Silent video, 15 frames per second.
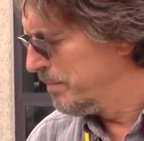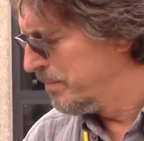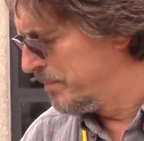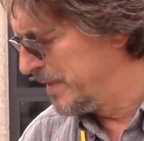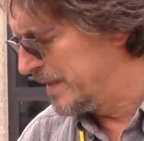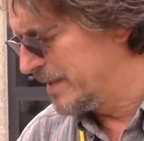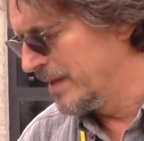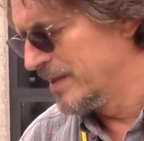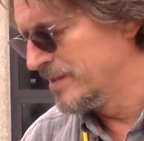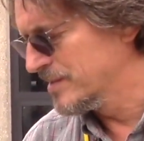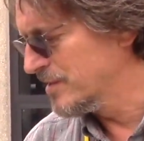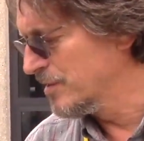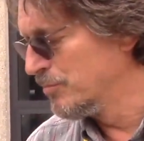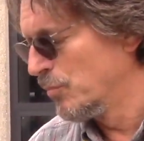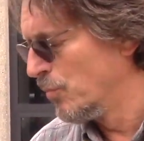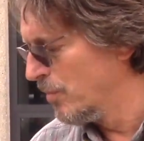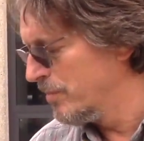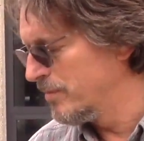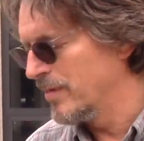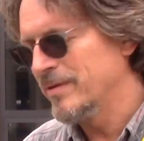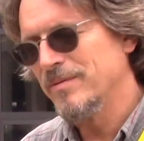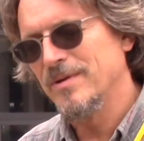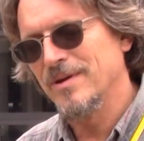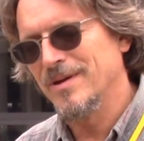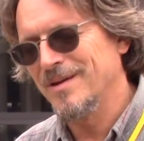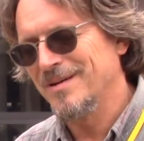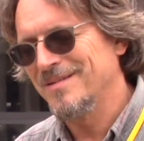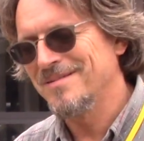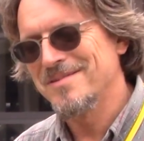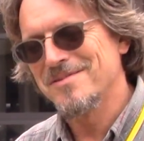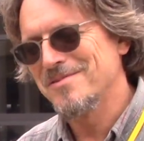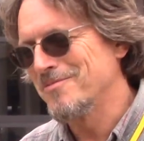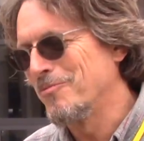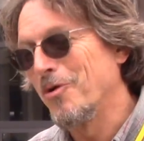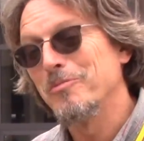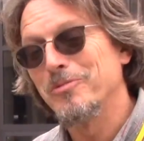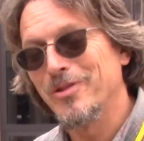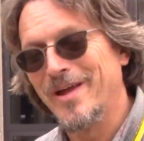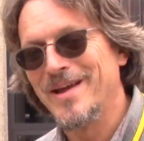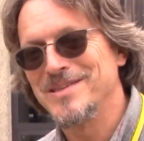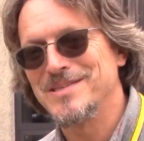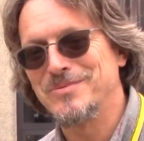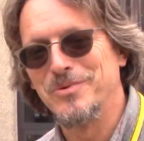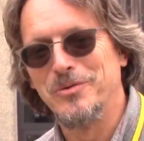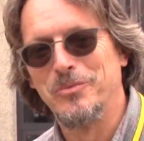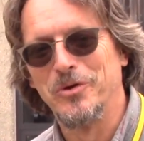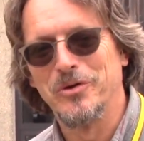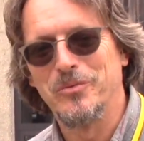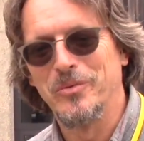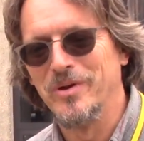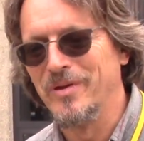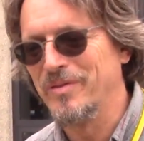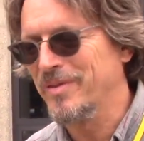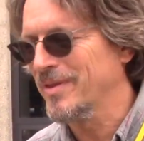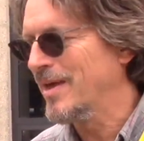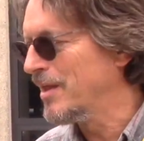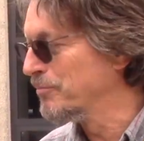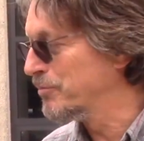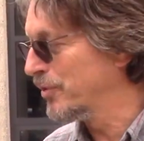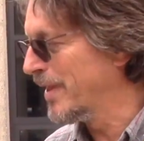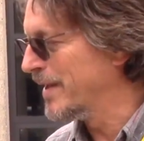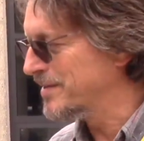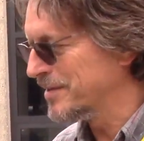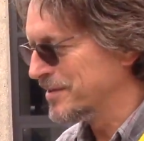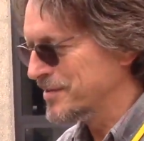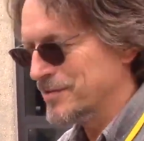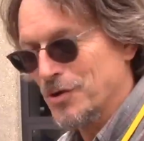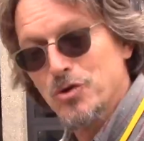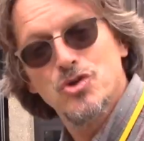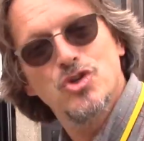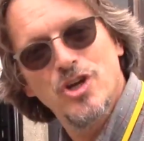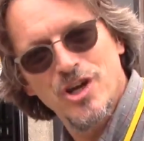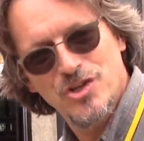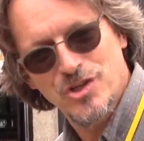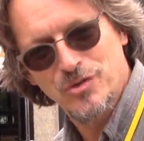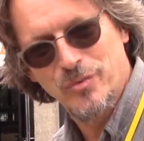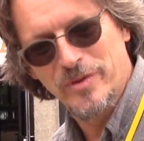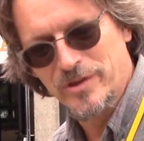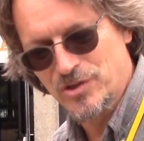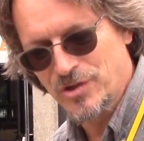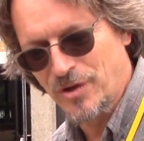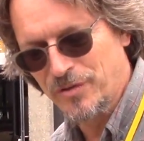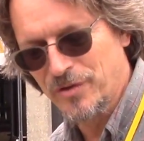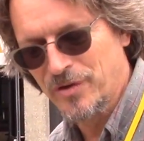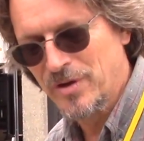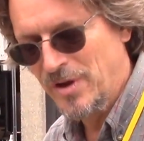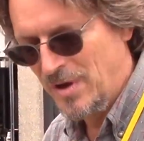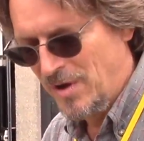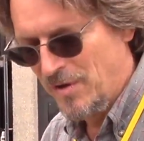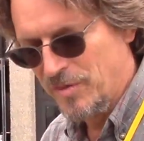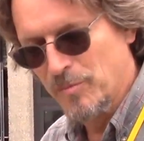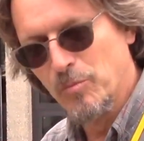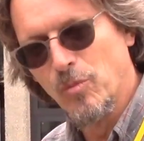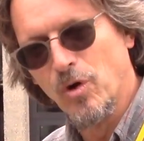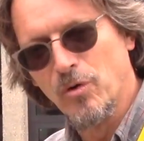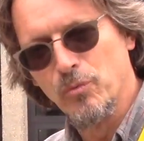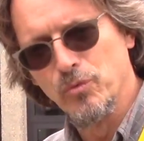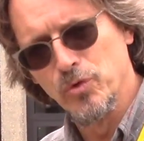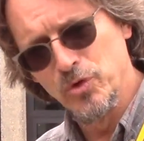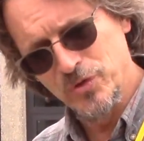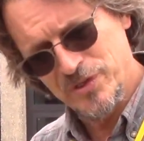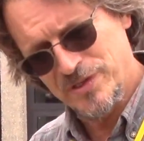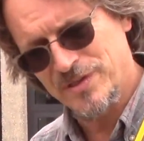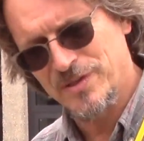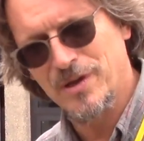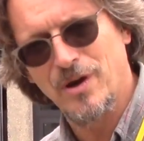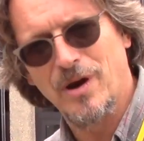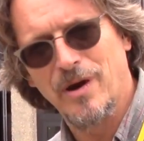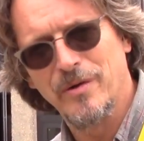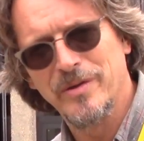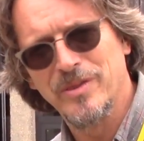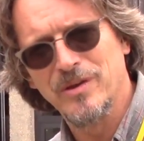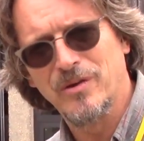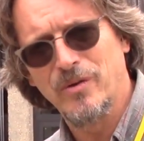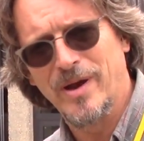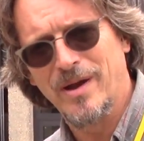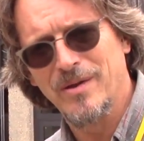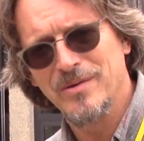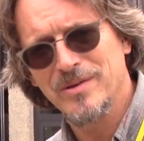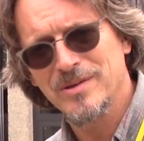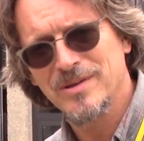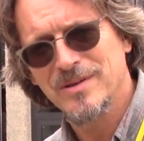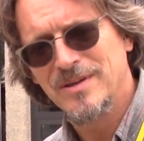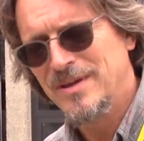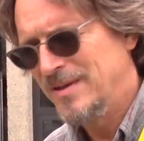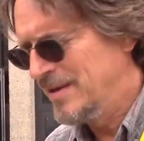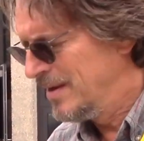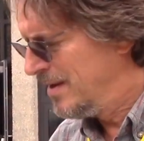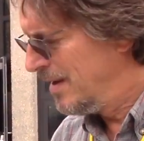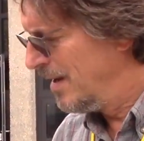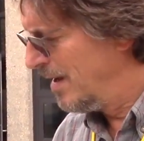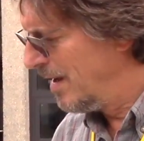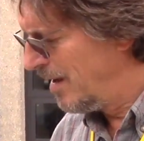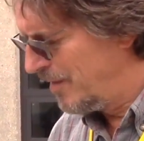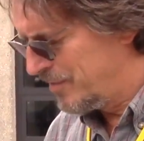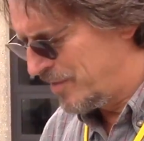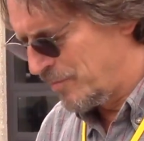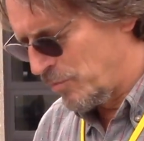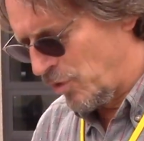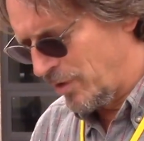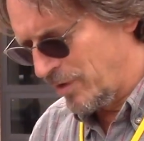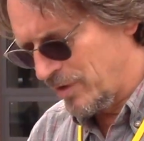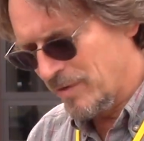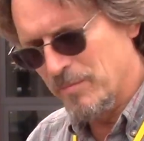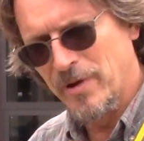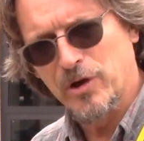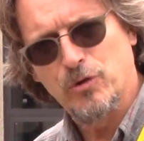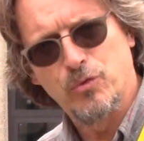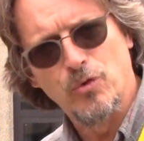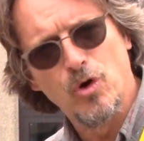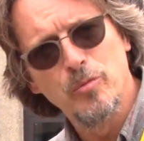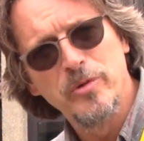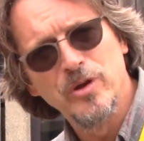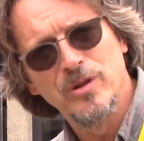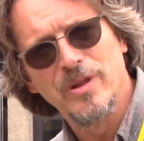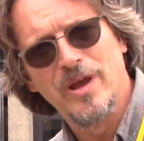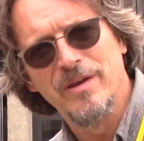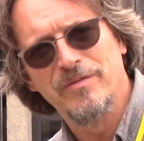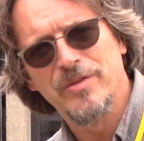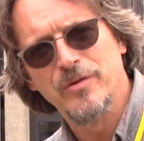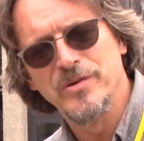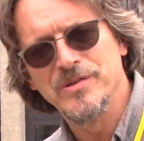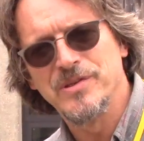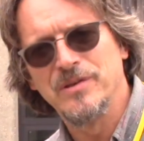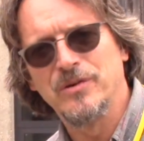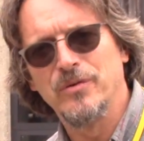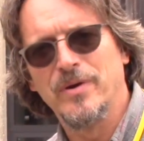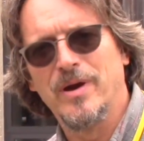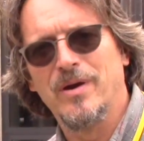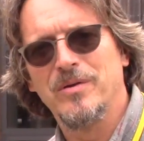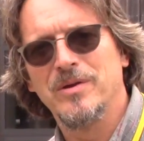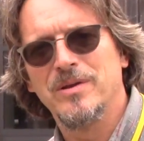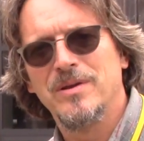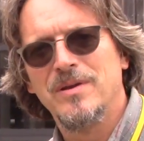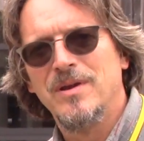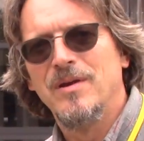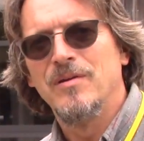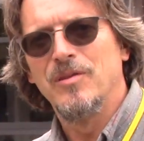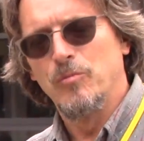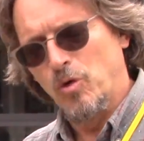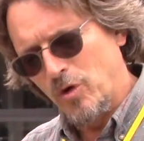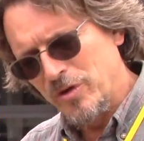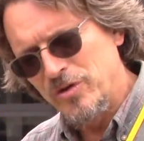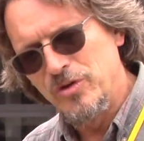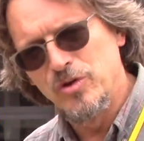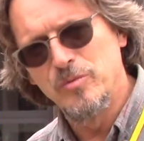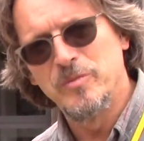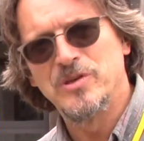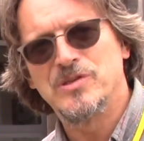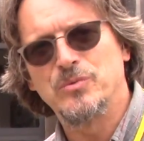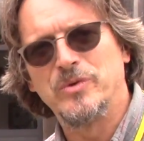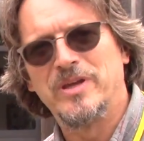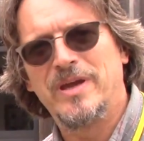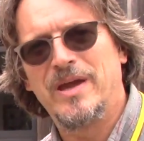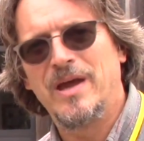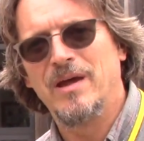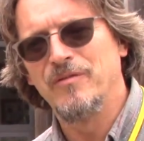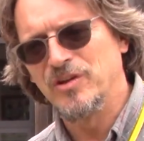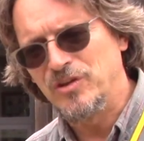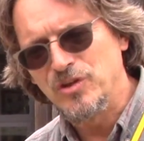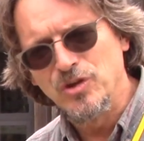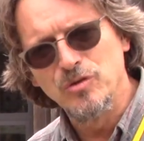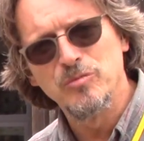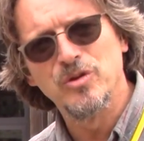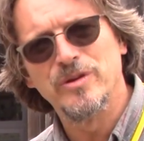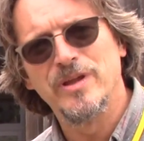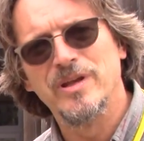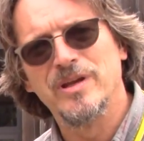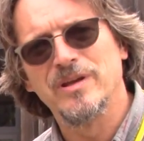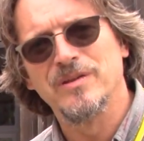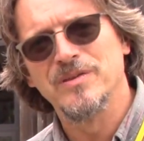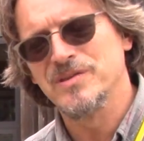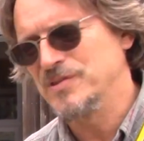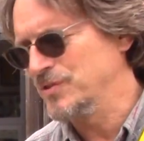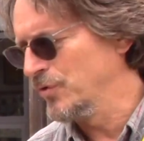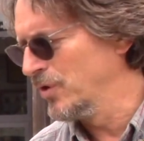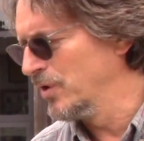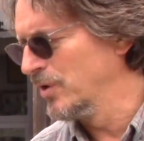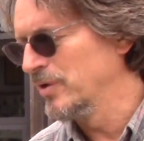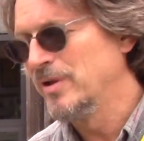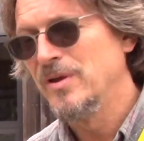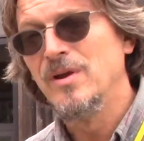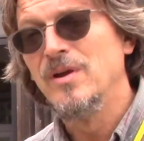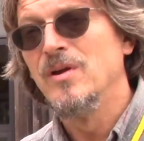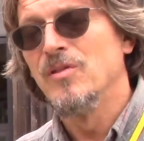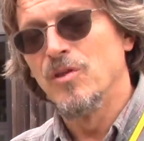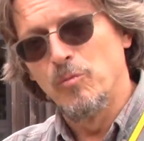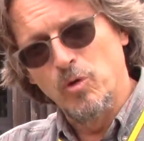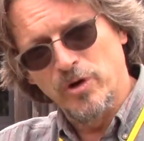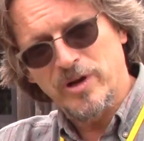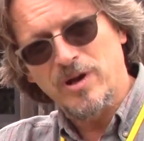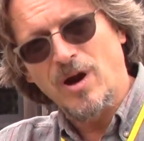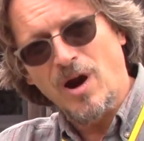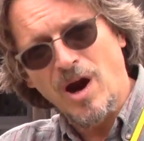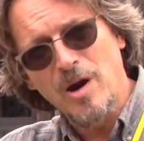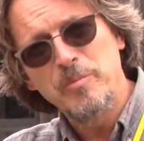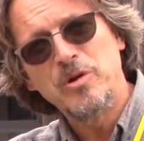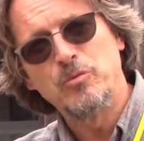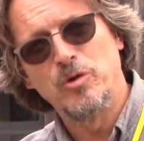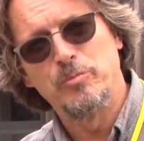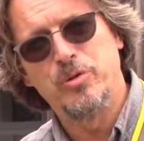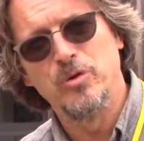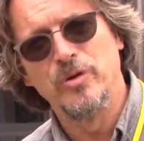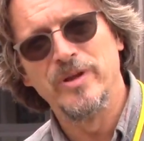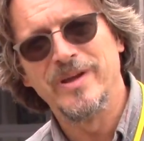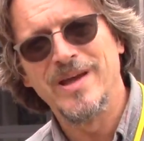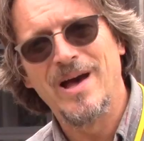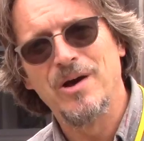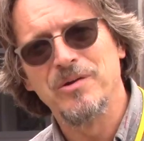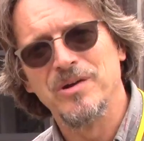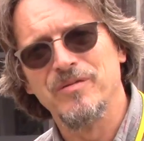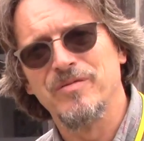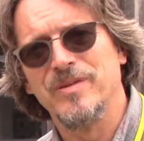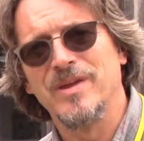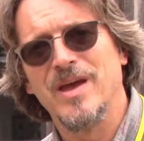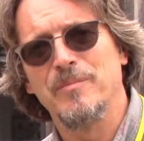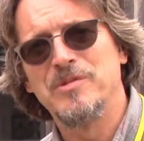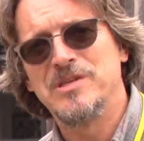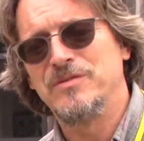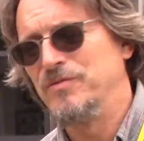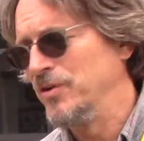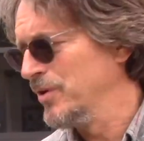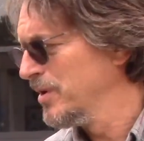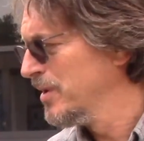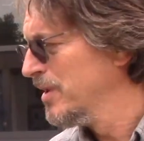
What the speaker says: because the more plants we work with and plant in association with each other, the more roots there are in the ground, the more microbial life there is in the ground, the more humus we have accumulating in the soil, the more carbon we're pulling out of the atmosphere.